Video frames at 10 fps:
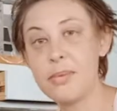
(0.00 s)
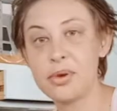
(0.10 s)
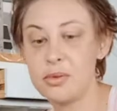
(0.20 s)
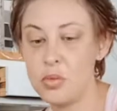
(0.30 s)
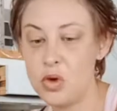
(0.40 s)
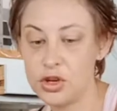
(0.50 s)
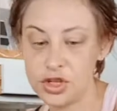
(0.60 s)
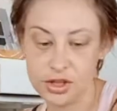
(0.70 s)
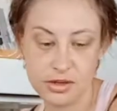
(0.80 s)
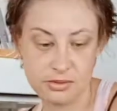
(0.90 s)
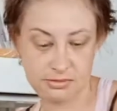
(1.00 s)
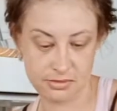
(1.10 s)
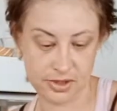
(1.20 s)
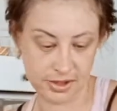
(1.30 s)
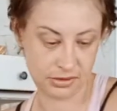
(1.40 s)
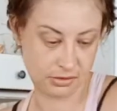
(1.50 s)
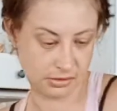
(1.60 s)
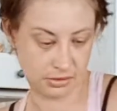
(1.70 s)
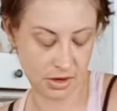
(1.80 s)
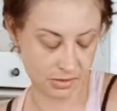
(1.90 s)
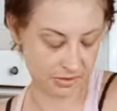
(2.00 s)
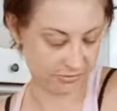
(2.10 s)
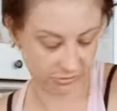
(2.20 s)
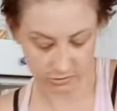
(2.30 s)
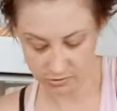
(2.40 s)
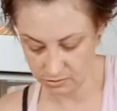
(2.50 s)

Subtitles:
them, wash them, scrub them for